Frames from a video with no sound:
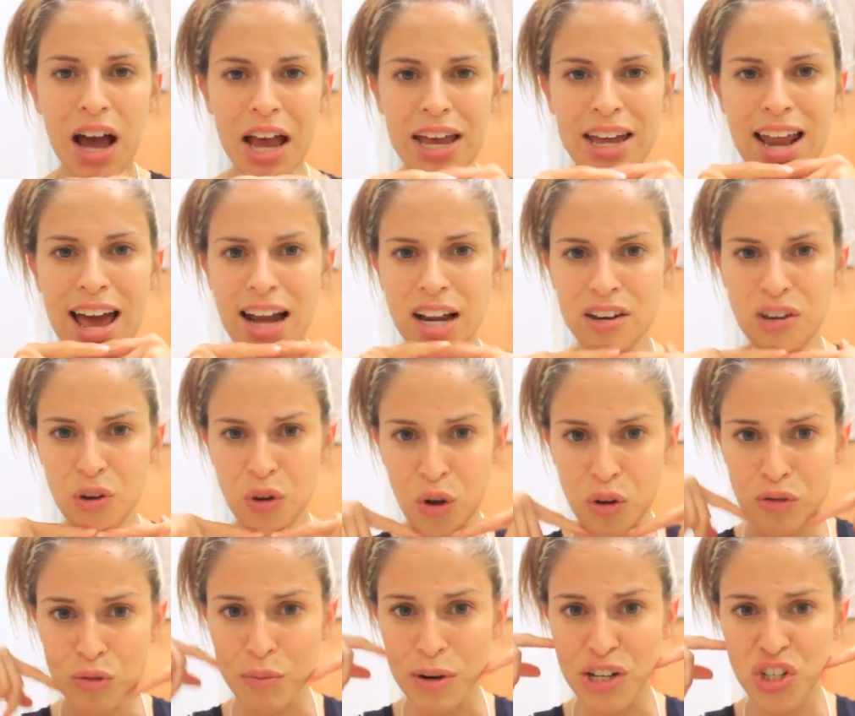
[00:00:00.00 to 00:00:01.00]
I had acne
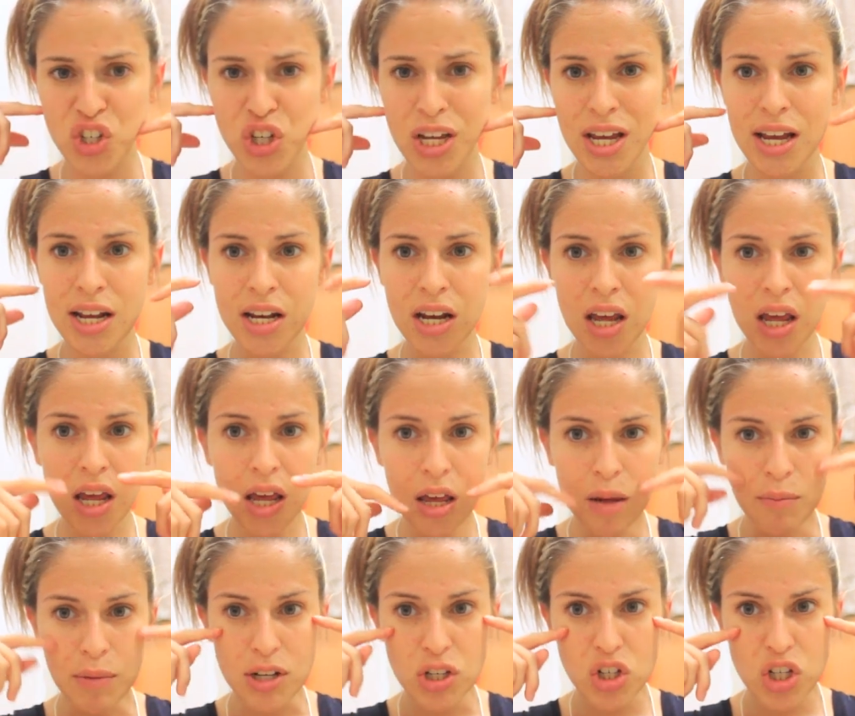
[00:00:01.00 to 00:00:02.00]
all over my chin,
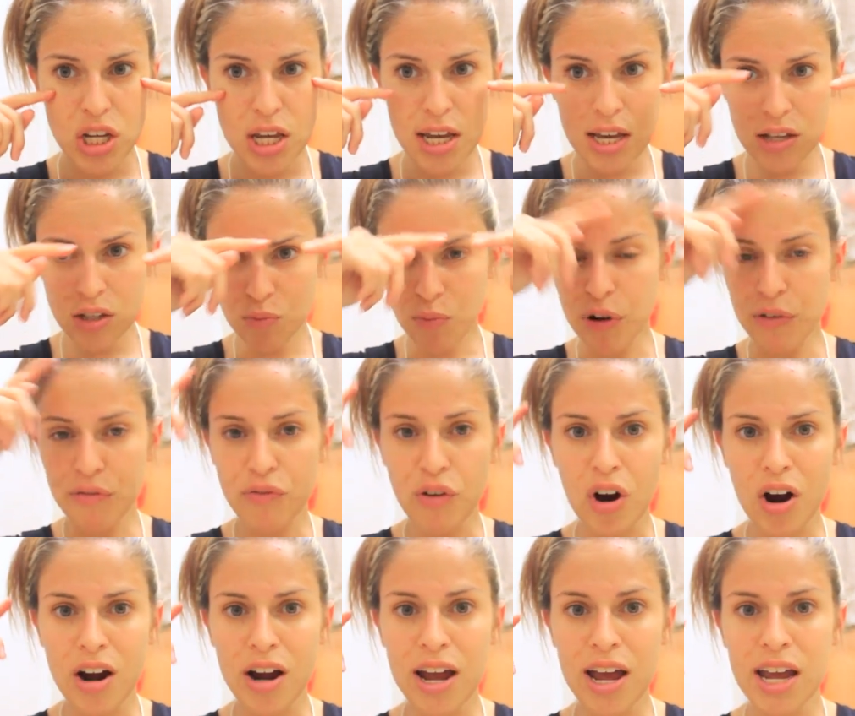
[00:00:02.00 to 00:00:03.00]
my cheeks, my
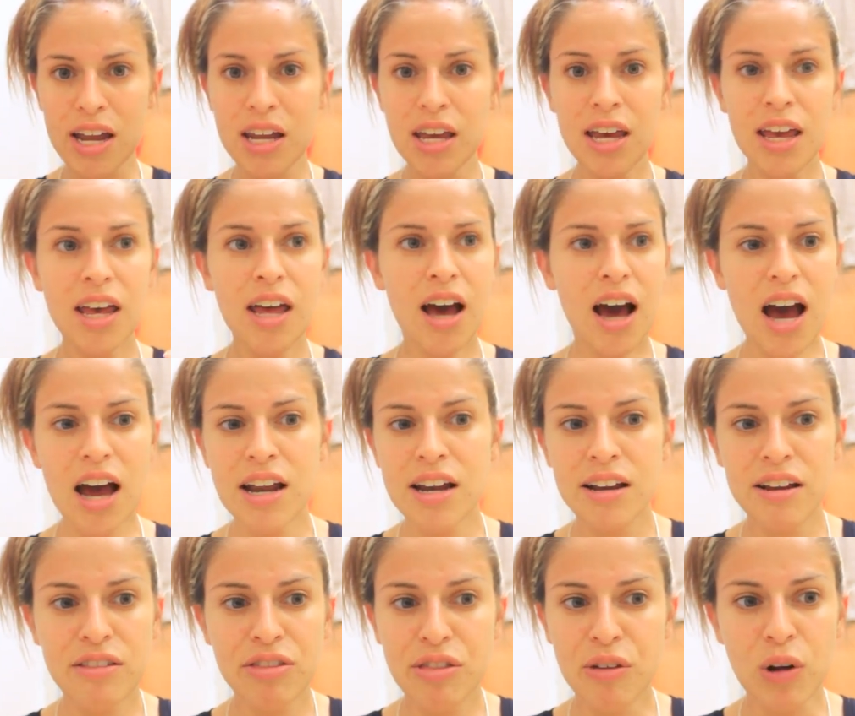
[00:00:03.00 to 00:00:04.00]
forehead.
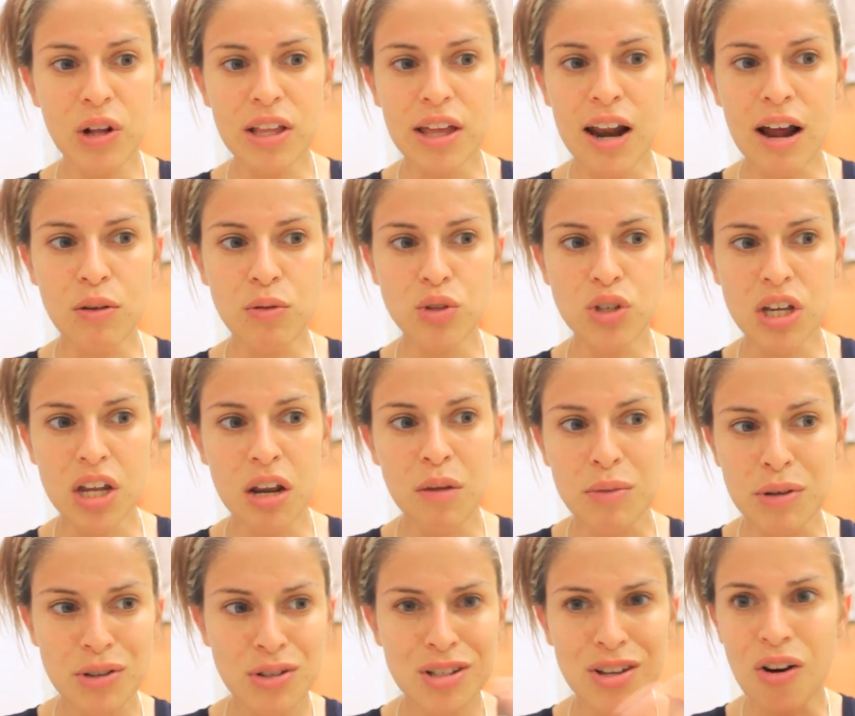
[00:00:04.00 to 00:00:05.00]
I thought that I was going
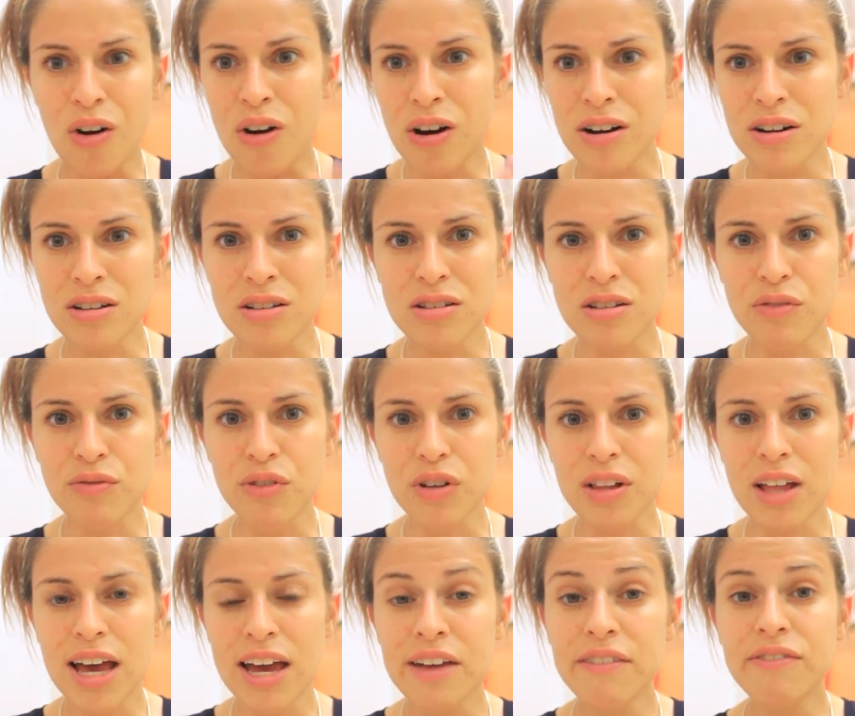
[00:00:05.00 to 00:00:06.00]
to be scarred and stuff for
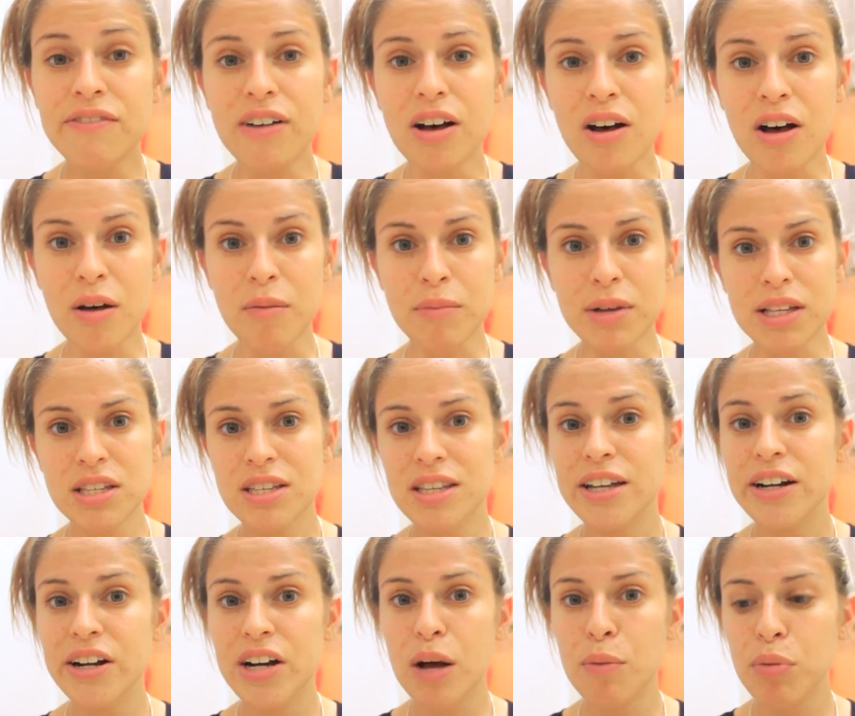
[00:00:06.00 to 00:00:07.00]
life. It's
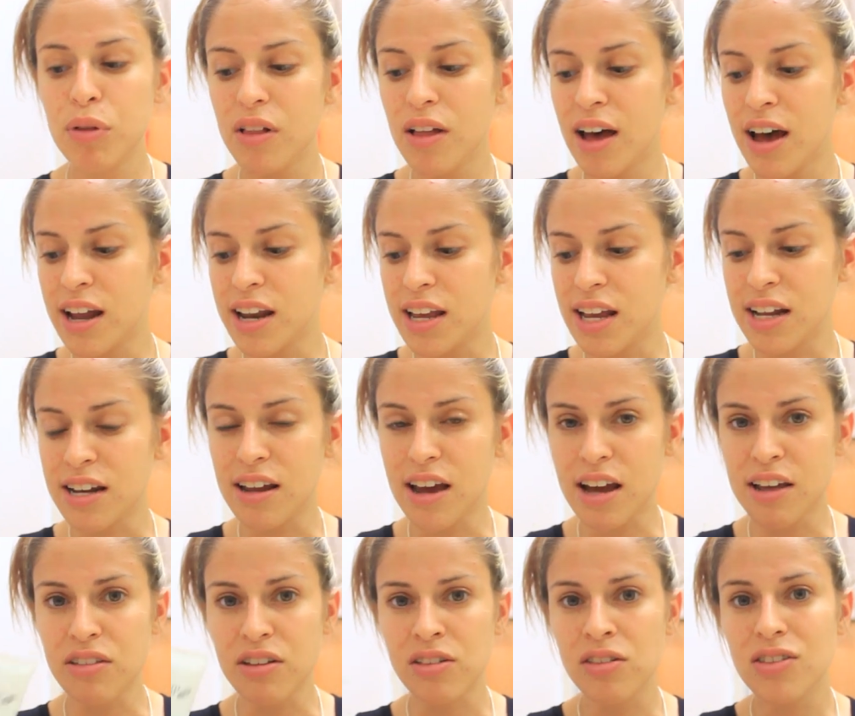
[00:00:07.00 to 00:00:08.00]
cleared up a lot and
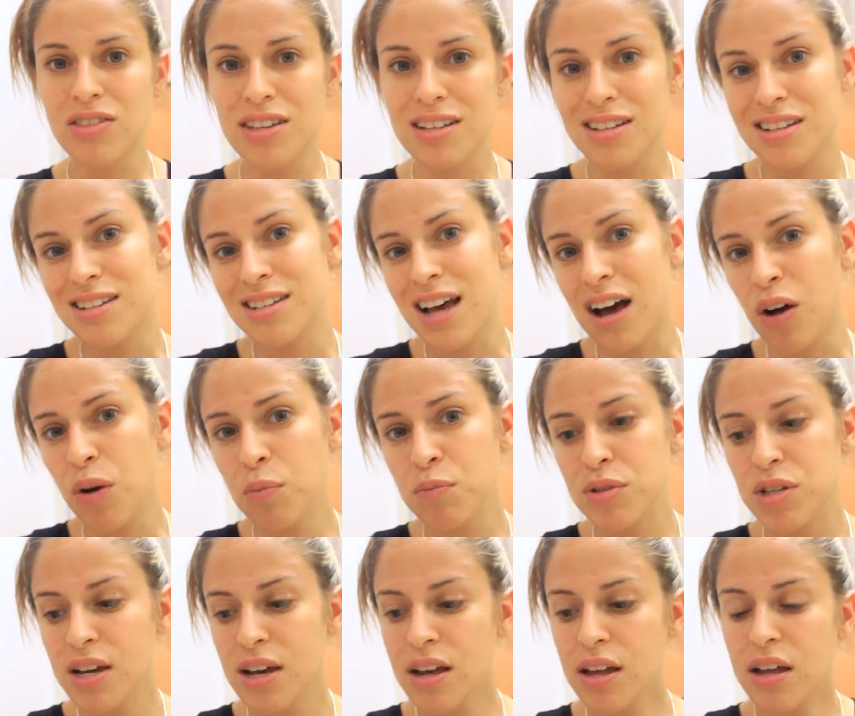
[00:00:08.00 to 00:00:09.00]
I think that this has
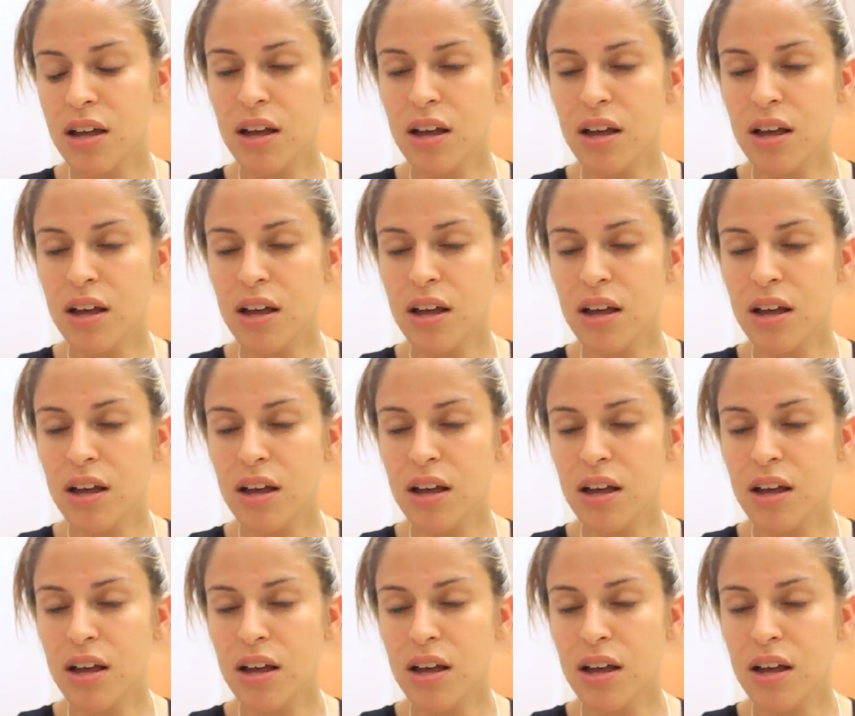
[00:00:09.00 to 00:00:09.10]
helped.